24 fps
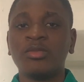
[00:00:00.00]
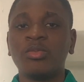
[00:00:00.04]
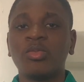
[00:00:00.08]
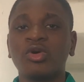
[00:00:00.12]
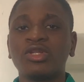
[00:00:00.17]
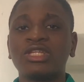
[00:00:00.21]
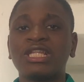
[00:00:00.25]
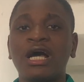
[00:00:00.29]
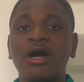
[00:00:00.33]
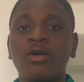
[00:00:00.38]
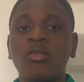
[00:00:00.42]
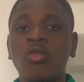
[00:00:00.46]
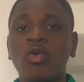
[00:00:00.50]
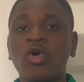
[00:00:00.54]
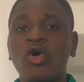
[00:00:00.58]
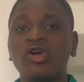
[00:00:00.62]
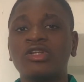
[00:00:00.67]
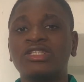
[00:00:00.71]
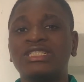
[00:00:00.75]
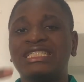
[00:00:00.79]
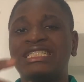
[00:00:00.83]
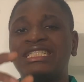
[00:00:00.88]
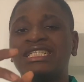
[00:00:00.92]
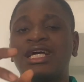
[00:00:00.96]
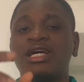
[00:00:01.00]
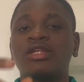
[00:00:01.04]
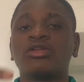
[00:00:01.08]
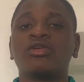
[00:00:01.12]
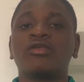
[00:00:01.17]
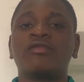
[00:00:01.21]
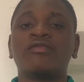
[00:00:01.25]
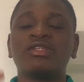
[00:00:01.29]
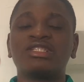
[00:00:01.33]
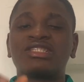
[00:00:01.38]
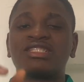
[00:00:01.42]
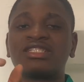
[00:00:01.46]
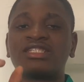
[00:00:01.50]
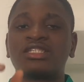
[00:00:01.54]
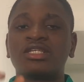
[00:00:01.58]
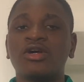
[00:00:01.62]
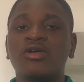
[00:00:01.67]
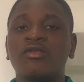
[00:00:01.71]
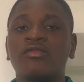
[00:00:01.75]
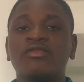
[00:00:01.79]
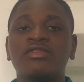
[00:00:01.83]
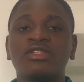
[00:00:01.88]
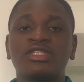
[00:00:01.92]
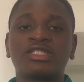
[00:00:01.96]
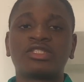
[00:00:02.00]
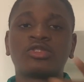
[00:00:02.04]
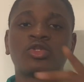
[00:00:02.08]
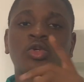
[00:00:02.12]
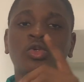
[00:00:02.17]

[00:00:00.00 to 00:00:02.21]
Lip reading: but that word in and of itself is